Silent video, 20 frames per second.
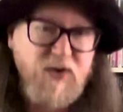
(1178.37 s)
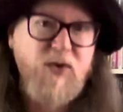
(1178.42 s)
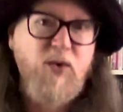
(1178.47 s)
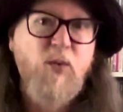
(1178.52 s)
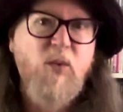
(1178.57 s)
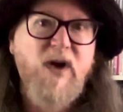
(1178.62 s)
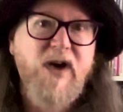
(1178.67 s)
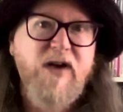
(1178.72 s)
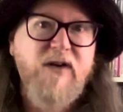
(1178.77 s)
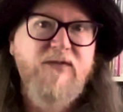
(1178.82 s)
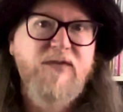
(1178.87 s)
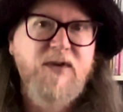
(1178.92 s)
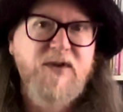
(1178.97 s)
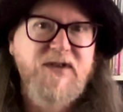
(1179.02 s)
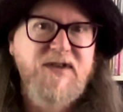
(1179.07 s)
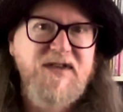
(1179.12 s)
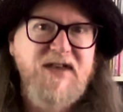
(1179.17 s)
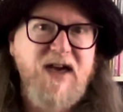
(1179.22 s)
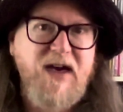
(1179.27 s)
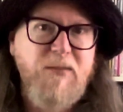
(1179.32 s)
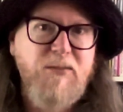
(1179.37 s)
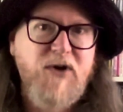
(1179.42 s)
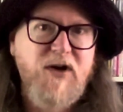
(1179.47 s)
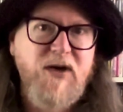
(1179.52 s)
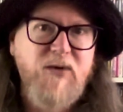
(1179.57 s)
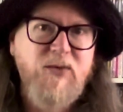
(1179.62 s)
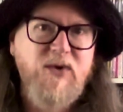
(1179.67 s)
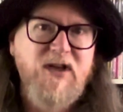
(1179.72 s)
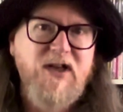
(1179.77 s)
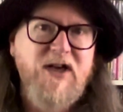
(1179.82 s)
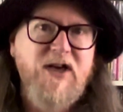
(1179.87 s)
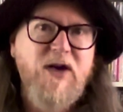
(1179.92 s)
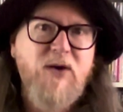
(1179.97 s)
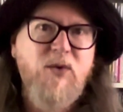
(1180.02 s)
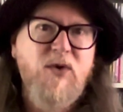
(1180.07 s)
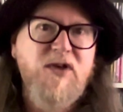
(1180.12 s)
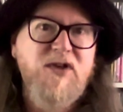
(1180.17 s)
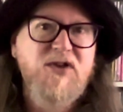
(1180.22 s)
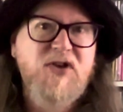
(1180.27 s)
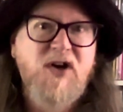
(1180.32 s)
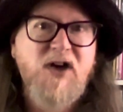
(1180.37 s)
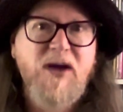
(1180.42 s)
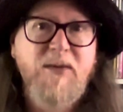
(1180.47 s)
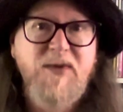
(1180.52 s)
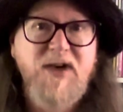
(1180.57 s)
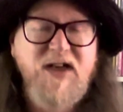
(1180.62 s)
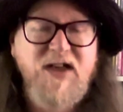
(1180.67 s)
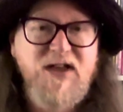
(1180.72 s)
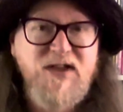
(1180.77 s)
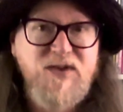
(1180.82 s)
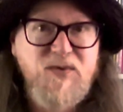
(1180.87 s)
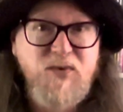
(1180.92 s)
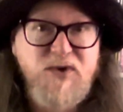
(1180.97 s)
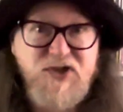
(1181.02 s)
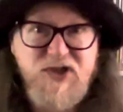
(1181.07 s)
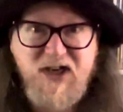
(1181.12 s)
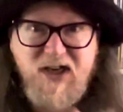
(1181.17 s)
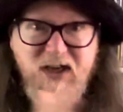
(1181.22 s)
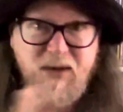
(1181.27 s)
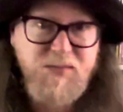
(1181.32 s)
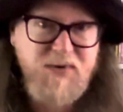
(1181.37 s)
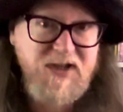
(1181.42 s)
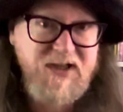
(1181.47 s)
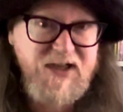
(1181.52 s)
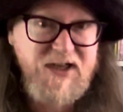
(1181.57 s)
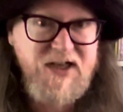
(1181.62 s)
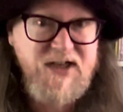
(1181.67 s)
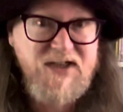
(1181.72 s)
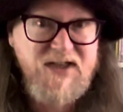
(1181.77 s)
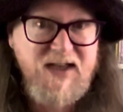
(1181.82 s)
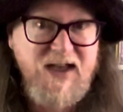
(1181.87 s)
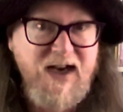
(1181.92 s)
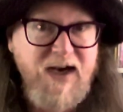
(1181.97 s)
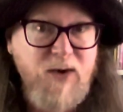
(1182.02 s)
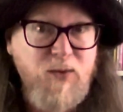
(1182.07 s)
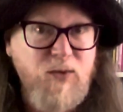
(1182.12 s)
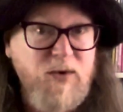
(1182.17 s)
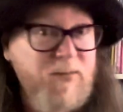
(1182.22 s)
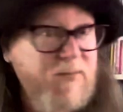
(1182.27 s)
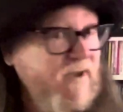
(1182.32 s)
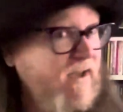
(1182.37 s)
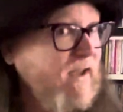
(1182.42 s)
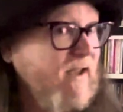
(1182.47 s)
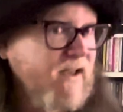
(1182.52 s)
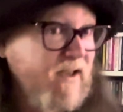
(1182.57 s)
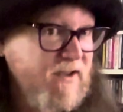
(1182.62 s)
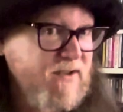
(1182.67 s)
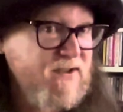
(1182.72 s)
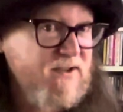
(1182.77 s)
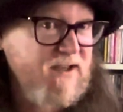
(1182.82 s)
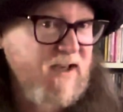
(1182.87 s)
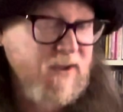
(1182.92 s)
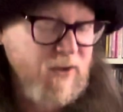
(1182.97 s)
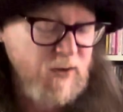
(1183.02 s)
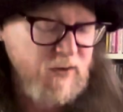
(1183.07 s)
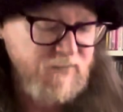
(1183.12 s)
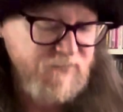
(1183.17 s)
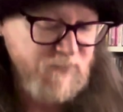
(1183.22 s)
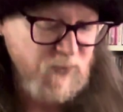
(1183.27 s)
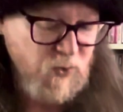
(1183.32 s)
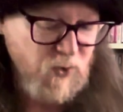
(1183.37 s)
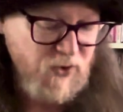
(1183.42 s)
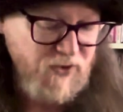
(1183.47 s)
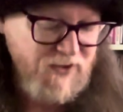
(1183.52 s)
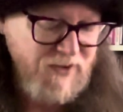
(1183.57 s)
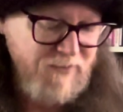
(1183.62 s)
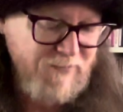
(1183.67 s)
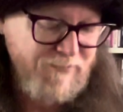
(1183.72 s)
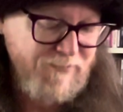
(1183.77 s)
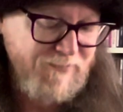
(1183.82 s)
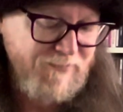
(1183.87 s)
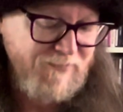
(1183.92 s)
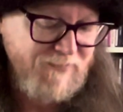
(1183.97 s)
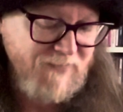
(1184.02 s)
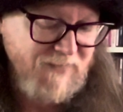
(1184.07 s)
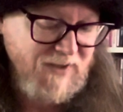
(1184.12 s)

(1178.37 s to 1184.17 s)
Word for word: the wonderful Does Anybody Really Know What Time It Is, which a couple of years later would be a hit single for them.